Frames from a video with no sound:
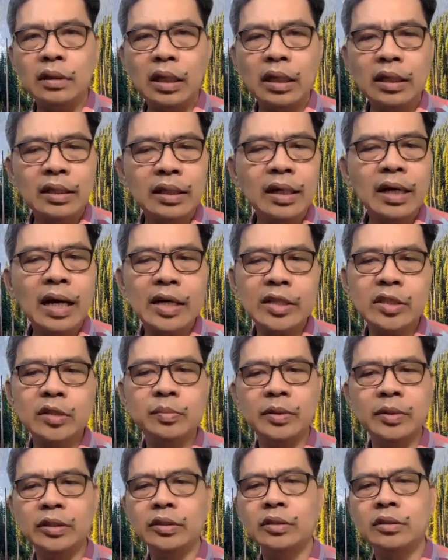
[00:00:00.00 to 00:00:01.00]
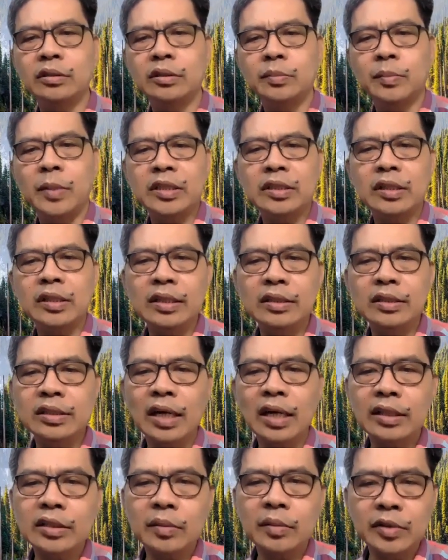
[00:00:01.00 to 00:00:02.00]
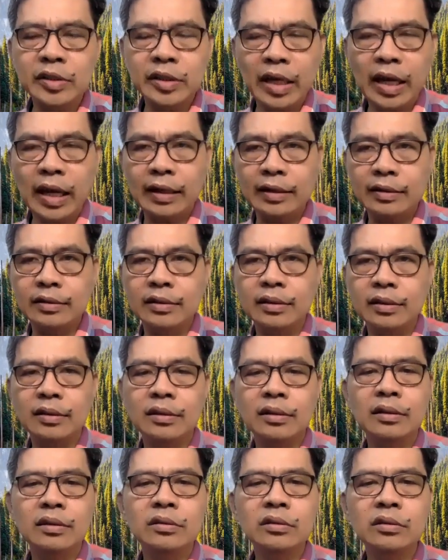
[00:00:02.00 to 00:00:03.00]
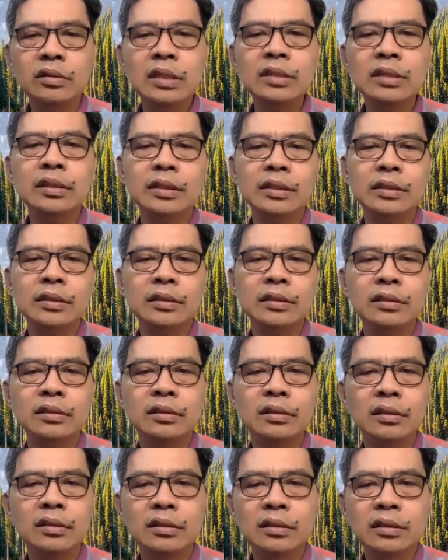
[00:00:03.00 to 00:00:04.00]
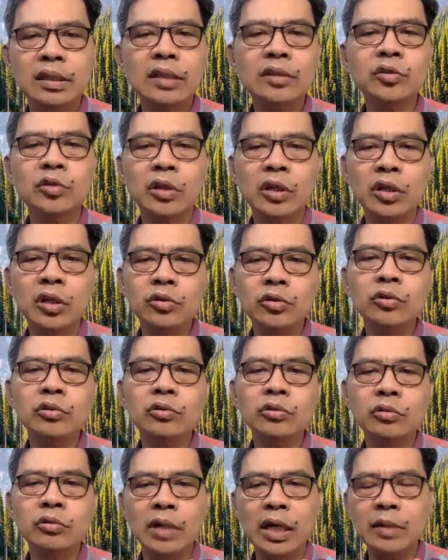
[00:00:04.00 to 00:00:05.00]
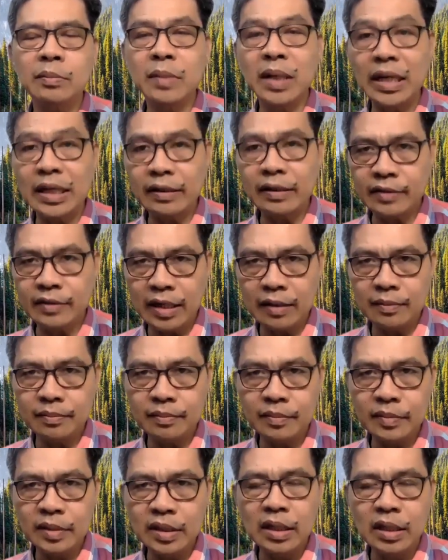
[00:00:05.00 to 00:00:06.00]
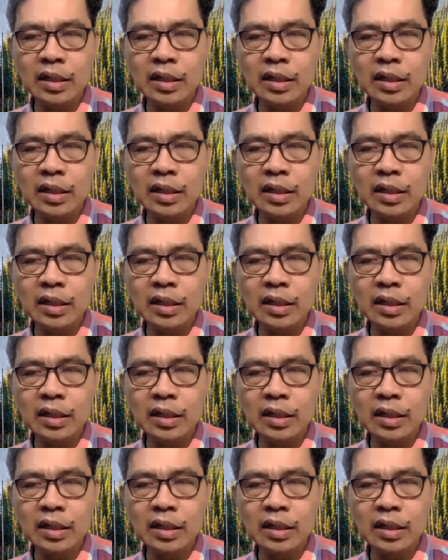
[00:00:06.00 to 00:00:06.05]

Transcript: In the gospels, especially in John chapter 8, Jesus said to the Jews who had believed him,